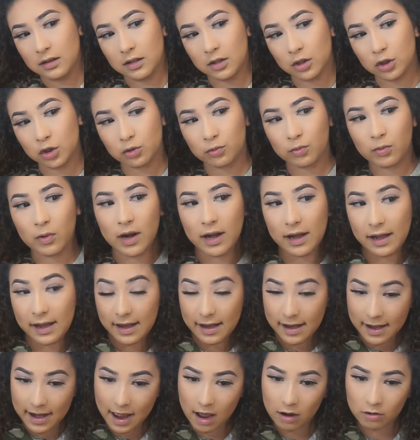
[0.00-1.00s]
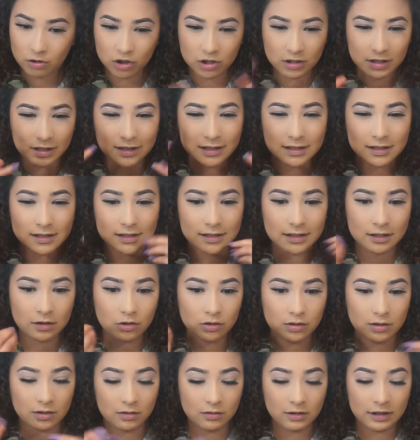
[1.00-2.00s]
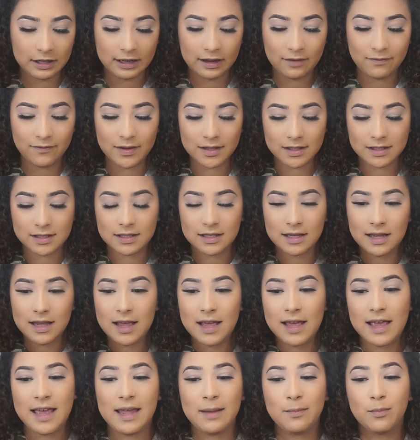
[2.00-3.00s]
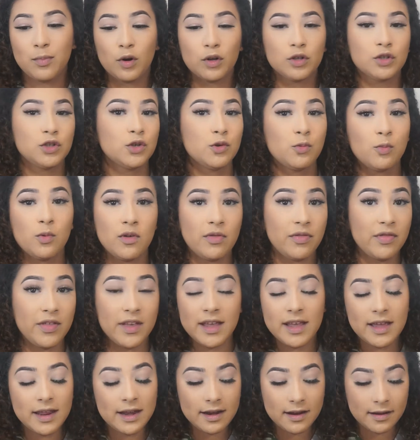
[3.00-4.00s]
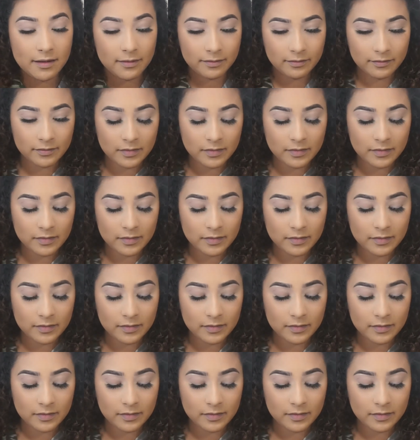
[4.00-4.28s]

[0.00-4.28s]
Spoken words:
looks right now, just like a subtle, like if it's a bronzer within.